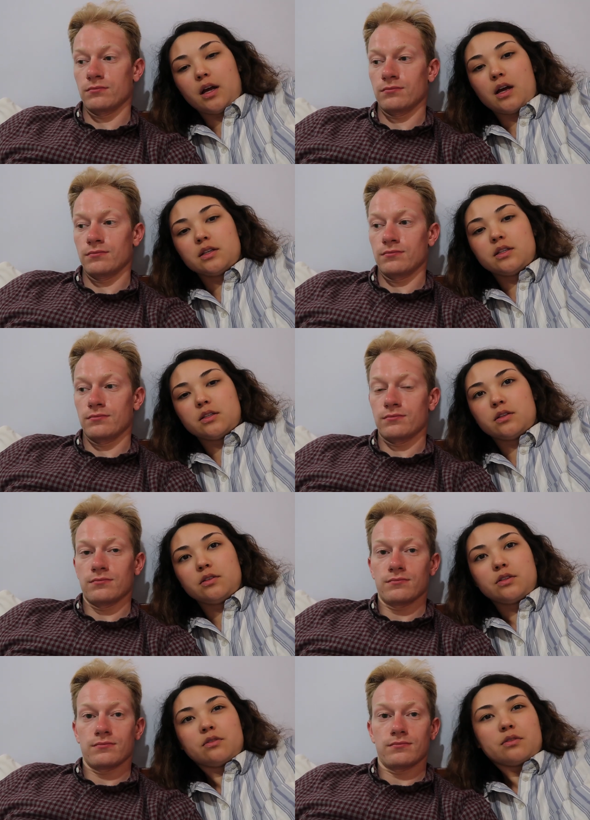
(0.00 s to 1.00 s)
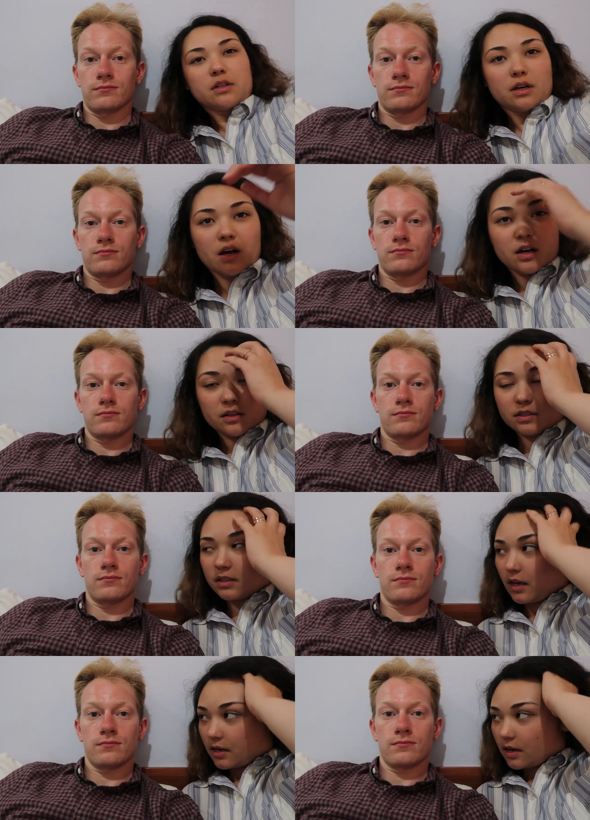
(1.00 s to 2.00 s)
Speaker 1: I still don't think
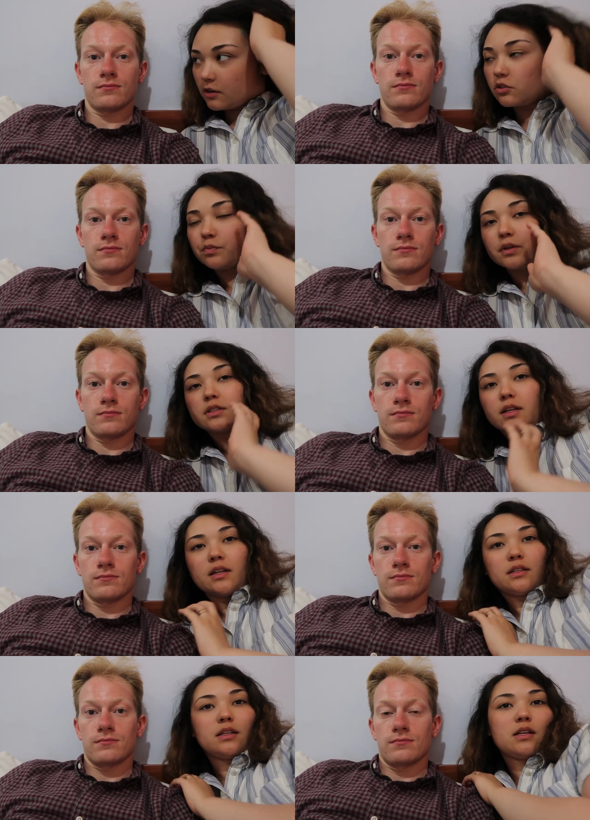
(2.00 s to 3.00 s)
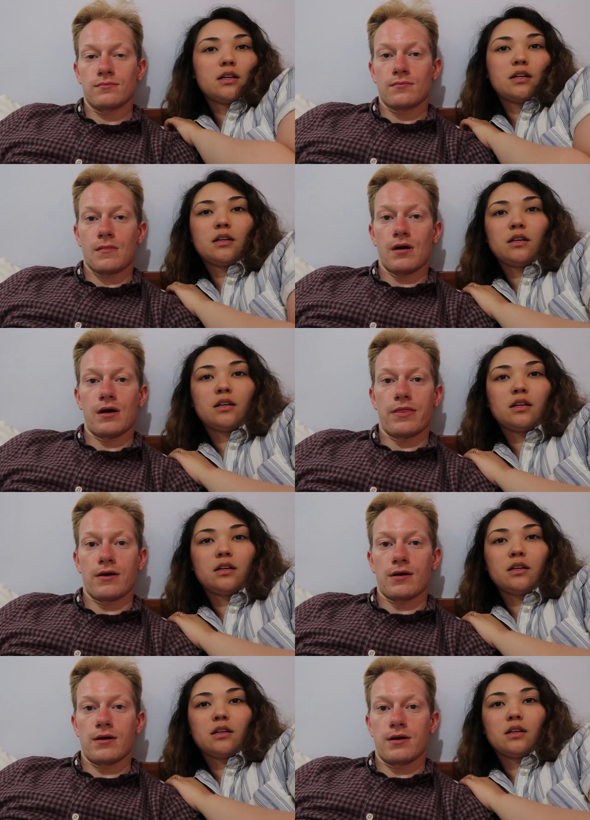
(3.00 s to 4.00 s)
Kyle's at 100%.
Speaker 2: I
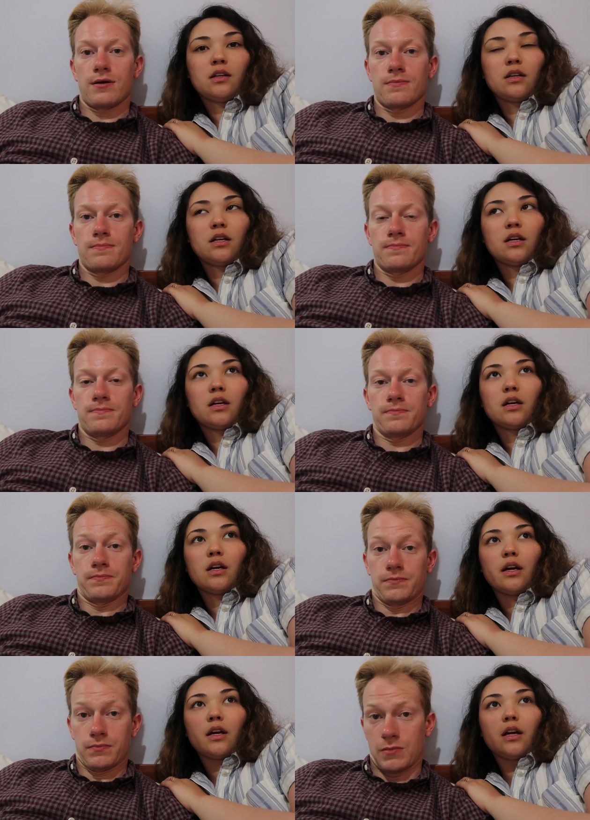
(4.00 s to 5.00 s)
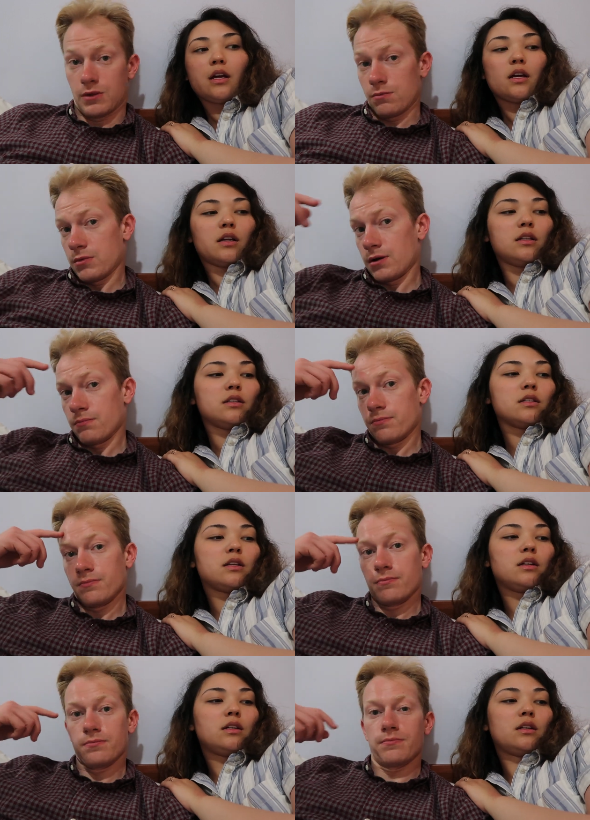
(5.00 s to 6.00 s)
think I am. And
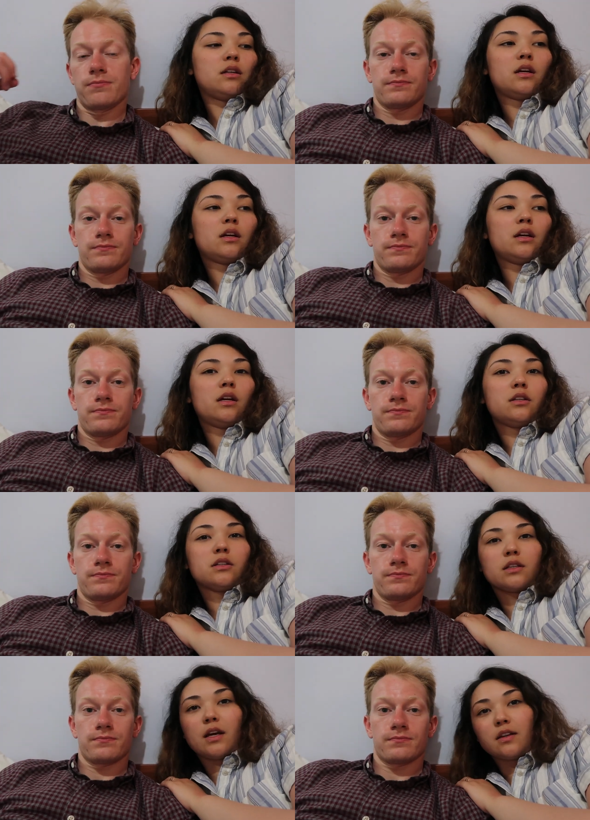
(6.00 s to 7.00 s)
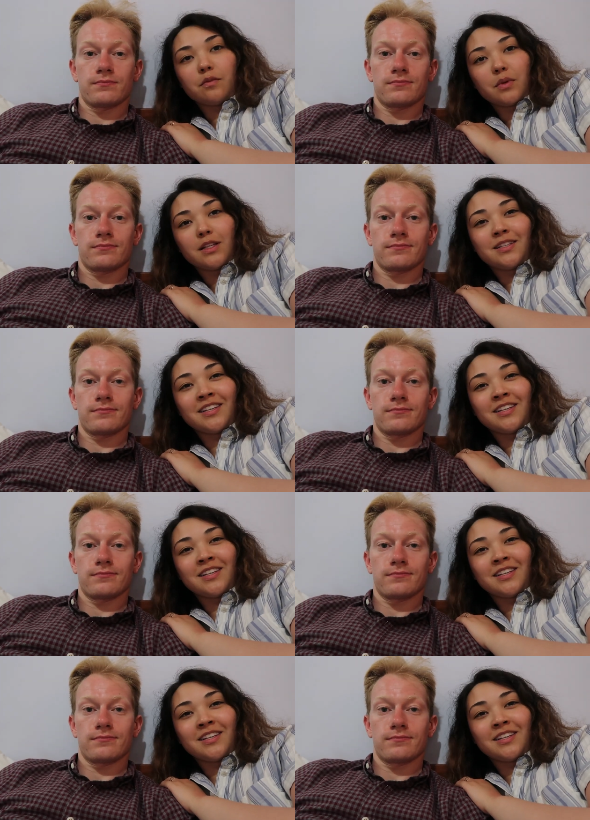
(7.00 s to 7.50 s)
Speaker 1: yeah. it just kind of made